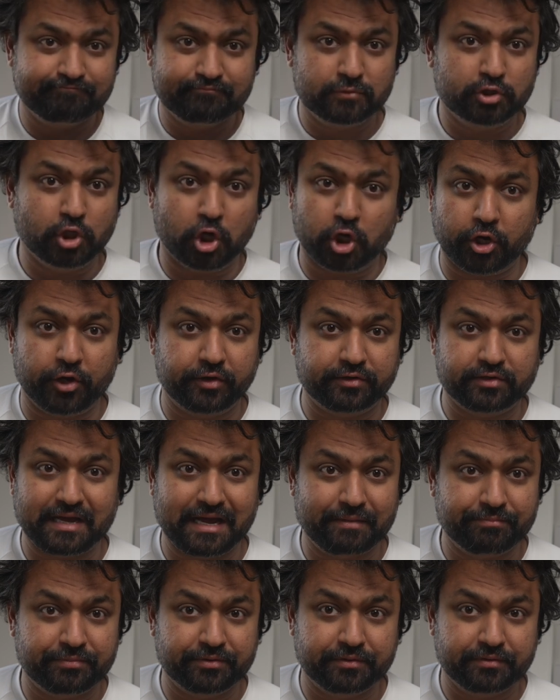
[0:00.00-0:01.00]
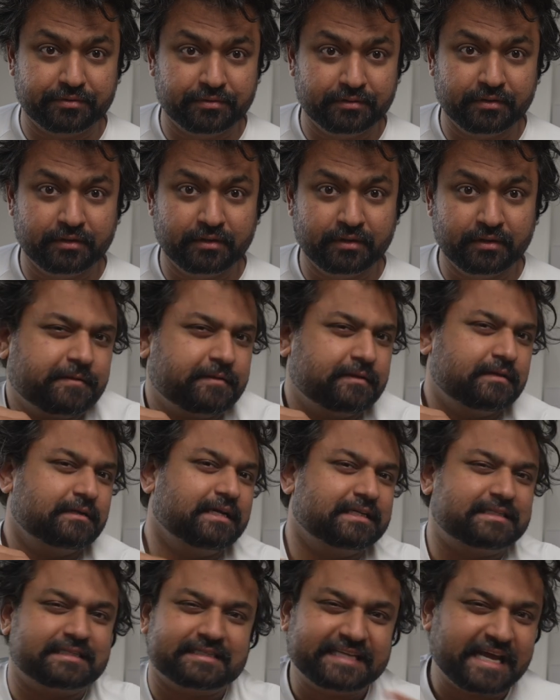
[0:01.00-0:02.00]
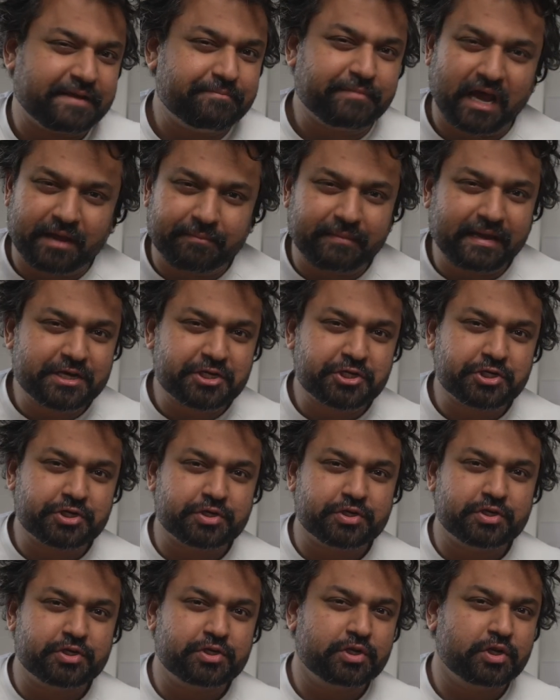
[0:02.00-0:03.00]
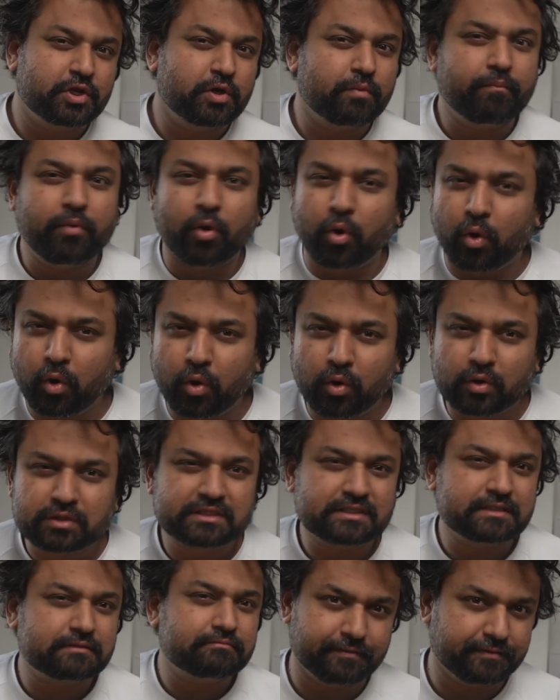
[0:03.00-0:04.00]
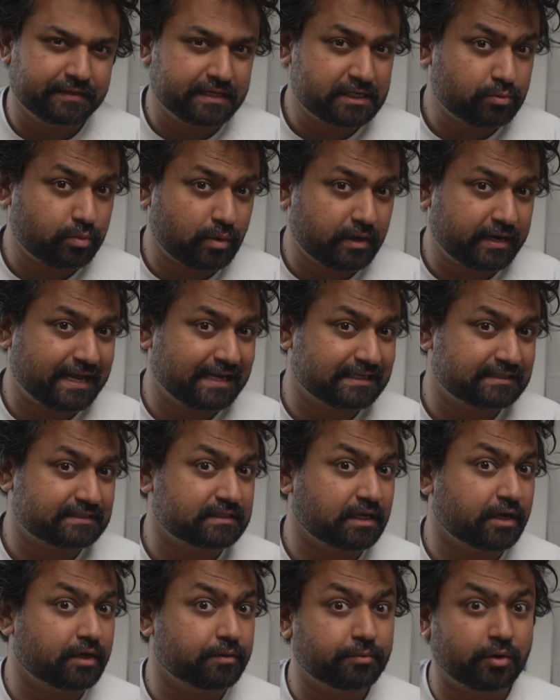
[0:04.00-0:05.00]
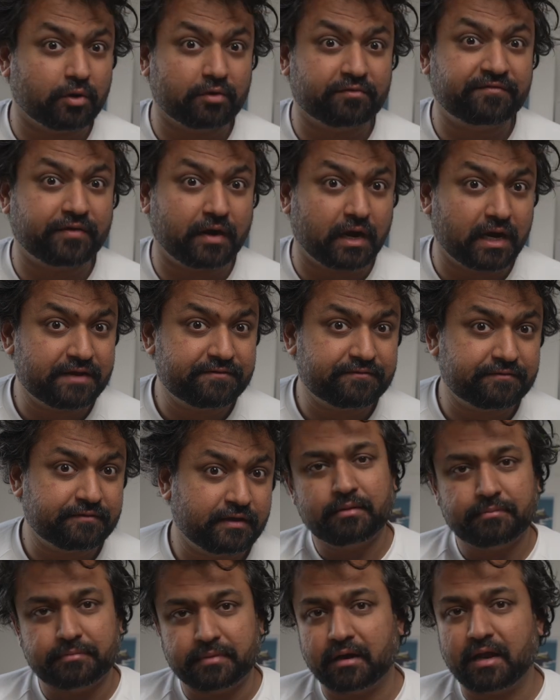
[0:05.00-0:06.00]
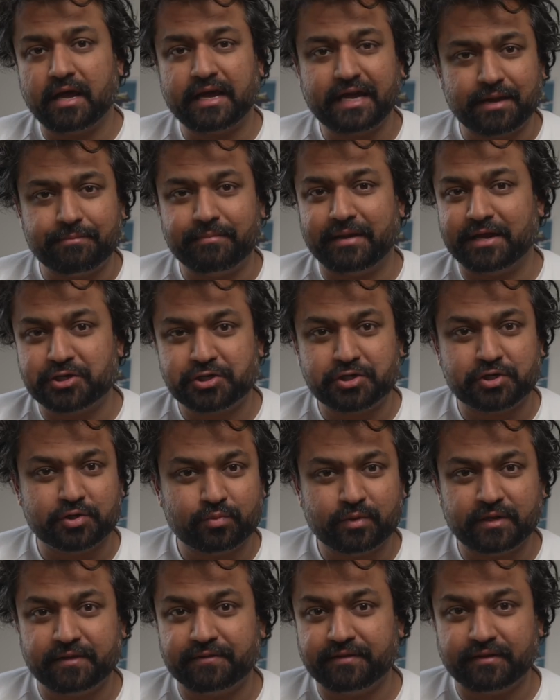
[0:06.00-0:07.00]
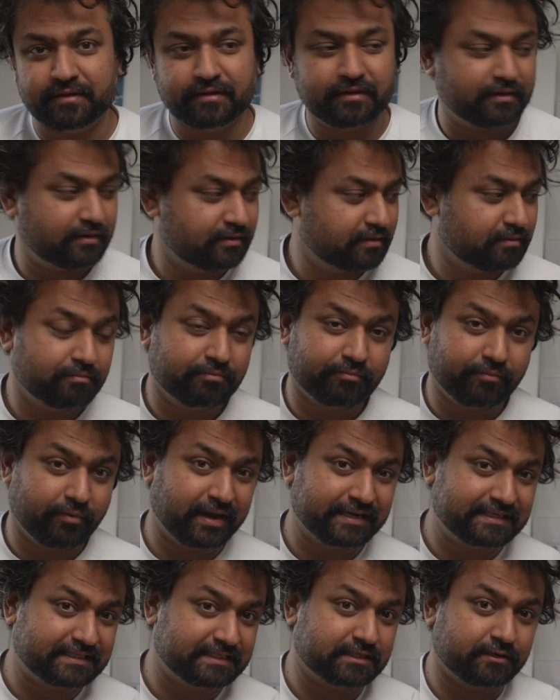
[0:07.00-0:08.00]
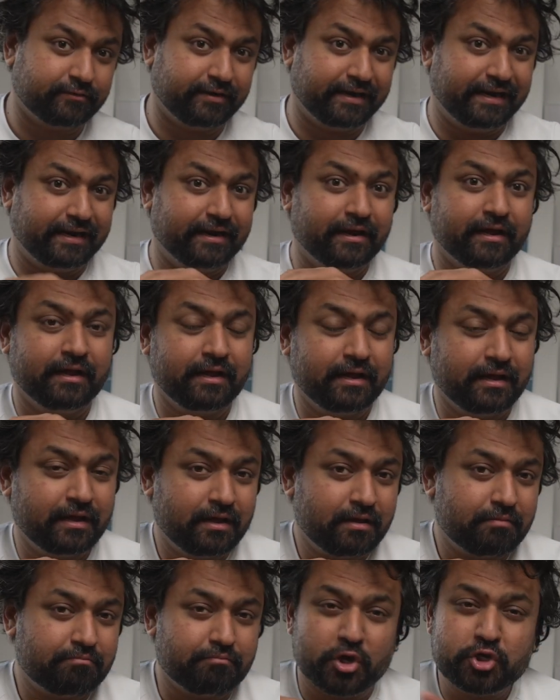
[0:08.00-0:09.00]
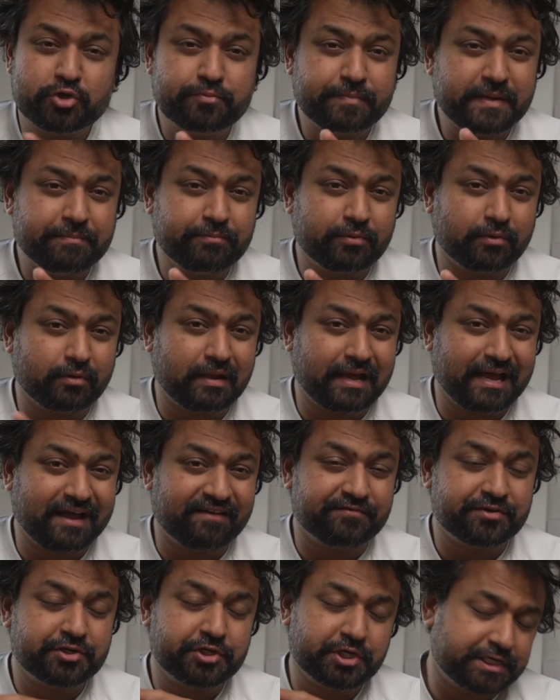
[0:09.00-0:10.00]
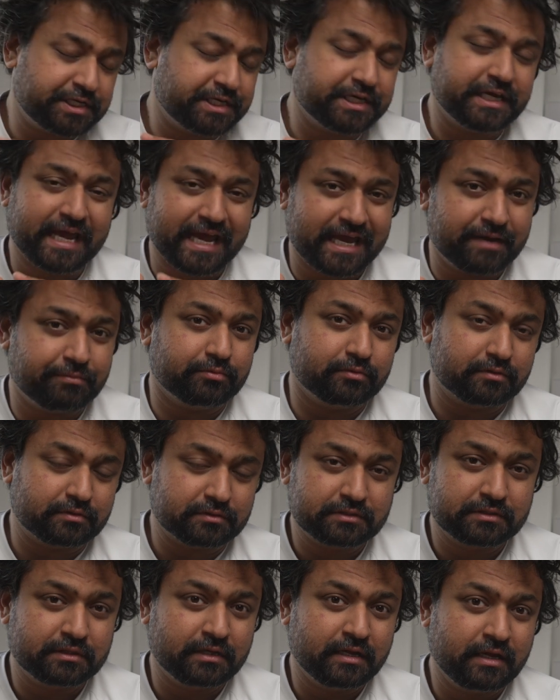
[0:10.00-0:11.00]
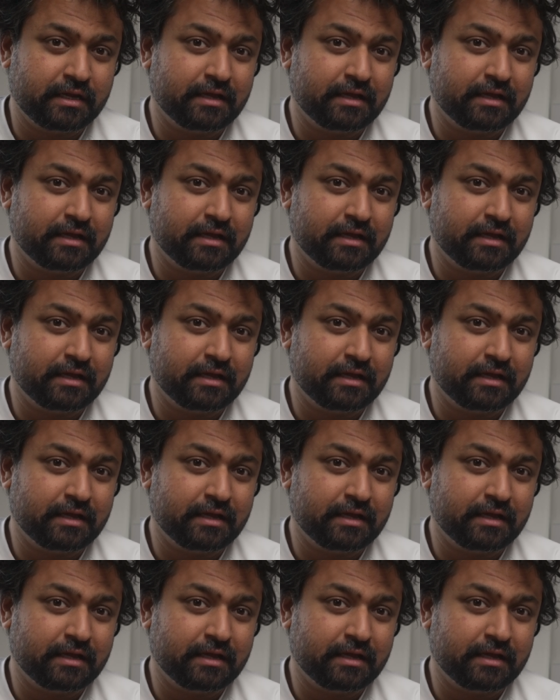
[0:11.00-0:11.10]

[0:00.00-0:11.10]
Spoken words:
Not going to happen. It's the same dimension, ports. This one has Thunderbolt 5. But like I mentioned with the brighter screen, most people have shitty cables.